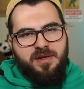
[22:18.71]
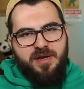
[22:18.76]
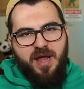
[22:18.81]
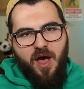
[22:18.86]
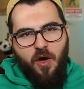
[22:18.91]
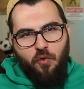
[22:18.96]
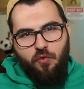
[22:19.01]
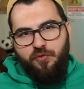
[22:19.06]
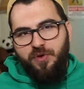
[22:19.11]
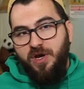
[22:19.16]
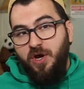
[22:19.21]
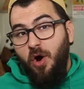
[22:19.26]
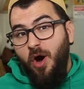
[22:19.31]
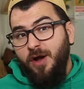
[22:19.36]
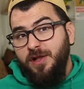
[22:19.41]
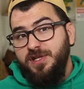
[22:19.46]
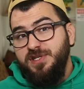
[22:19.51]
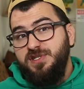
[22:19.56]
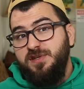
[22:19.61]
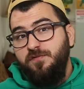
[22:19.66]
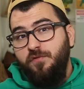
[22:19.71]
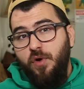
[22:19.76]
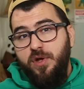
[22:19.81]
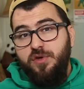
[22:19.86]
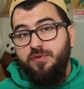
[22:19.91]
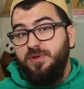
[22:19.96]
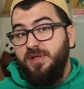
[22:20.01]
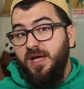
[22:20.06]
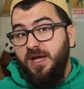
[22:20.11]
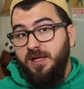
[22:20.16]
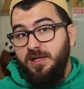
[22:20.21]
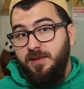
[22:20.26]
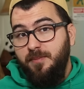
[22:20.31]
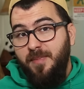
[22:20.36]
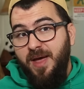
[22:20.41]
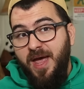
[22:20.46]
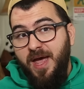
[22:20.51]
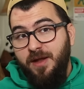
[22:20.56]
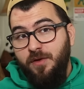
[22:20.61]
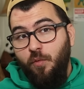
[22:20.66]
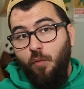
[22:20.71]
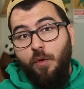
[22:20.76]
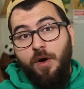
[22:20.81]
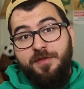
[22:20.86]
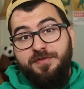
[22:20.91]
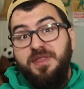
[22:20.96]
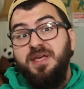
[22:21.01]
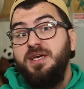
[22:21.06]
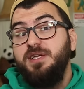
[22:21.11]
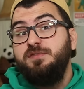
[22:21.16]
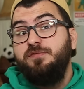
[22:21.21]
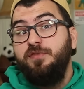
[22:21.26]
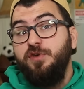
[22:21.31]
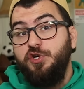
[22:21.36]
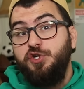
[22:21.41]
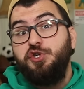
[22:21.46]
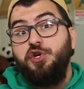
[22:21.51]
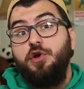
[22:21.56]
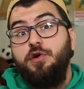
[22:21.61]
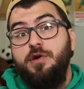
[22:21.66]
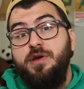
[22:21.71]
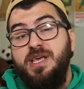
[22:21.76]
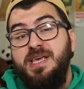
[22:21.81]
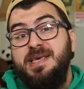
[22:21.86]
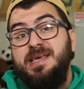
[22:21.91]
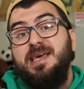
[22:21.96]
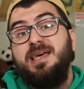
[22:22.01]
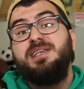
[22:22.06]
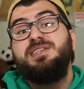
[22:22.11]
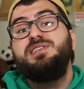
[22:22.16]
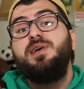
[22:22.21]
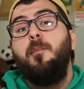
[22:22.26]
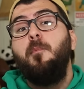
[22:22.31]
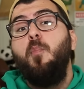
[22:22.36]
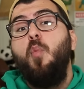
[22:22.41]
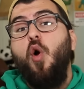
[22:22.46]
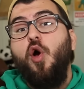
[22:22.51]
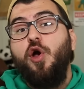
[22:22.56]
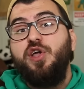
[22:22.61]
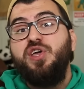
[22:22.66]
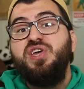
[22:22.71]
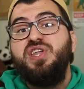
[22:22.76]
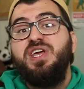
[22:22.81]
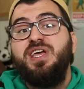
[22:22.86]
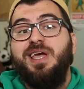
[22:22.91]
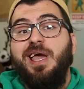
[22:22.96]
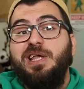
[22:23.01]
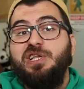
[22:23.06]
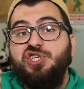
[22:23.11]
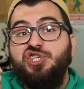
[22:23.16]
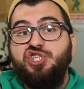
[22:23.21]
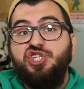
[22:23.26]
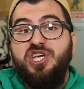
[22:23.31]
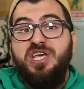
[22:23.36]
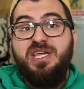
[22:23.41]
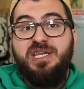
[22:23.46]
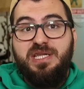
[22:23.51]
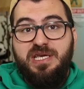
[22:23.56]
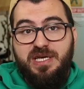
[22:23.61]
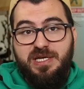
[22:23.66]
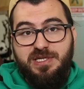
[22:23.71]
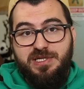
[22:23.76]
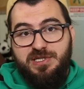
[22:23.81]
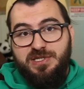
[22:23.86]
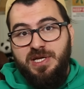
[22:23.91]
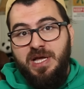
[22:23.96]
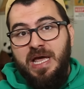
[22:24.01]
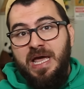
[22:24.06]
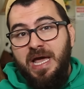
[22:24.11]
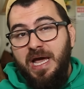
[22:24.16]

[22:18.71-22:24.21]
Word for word: Now, regardless of what you think of the man, one thing is for sure, he is a marketing genius.